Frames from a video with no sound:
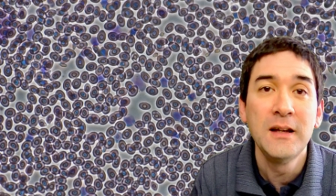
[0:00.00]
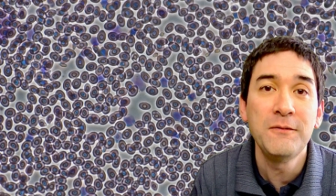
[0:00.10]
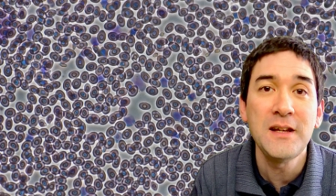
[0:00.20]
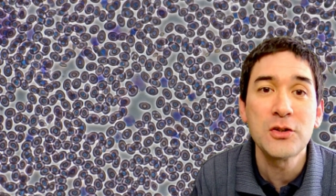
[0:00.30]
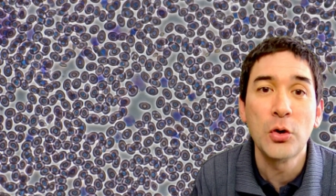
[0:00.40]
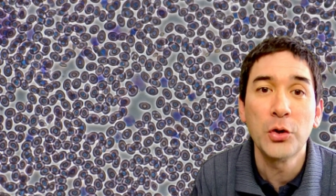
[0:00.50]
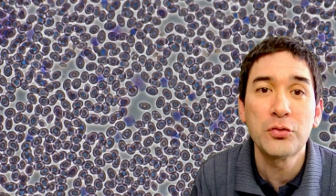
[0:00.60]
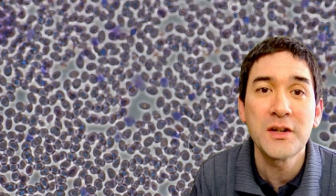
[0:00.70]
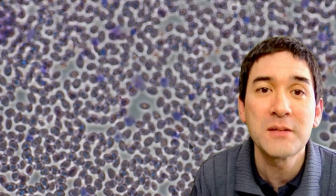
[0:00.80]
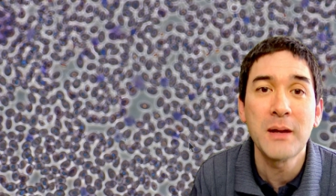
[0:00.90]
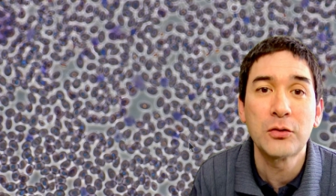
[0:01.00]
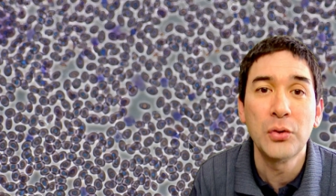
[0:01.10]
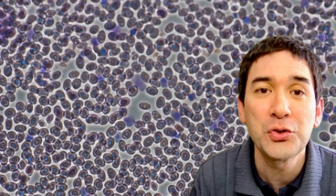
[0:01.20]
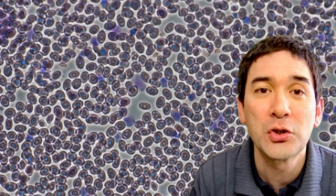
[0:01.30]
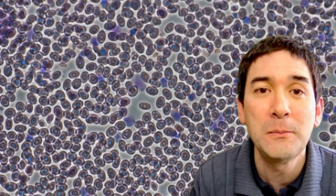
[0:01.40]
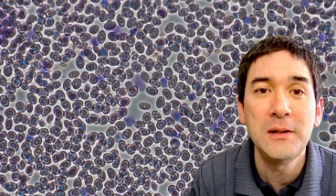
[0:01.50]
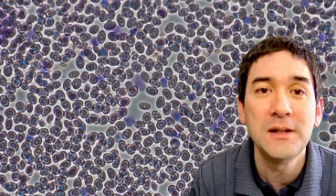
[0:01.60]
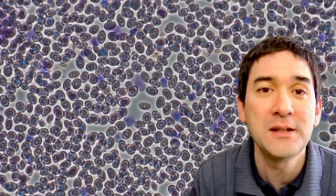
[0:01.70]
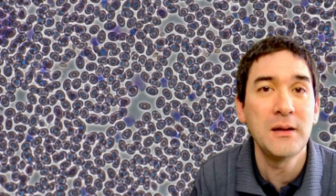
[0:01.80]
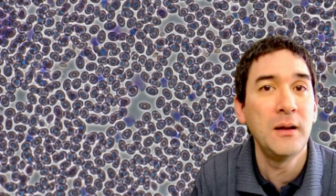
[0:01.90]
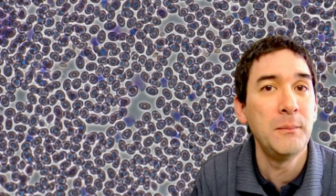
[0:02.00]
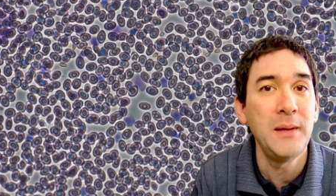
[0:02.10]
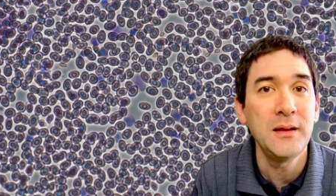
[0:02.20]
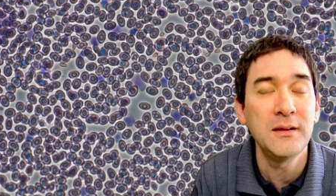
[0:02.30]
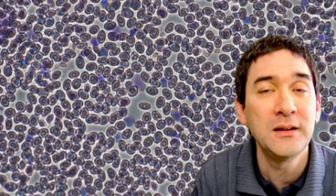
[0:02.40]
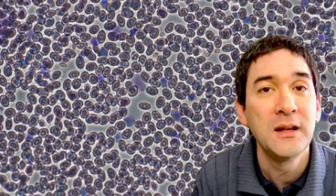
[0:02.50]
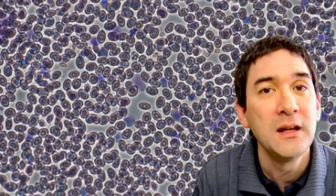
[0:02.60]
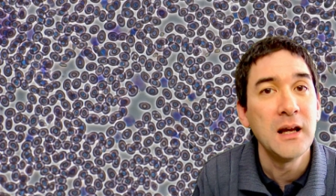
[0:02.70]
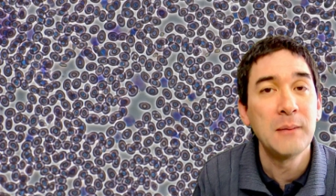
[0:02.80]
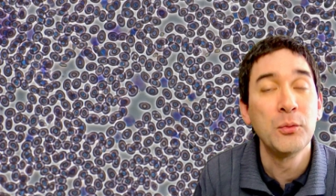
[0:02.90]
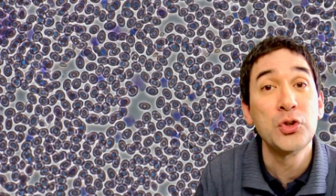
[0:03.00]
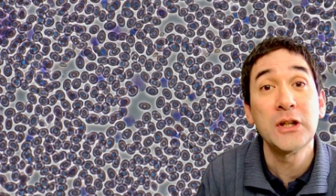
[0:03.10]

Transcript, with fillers: Phase contrast microscopy is a method um, which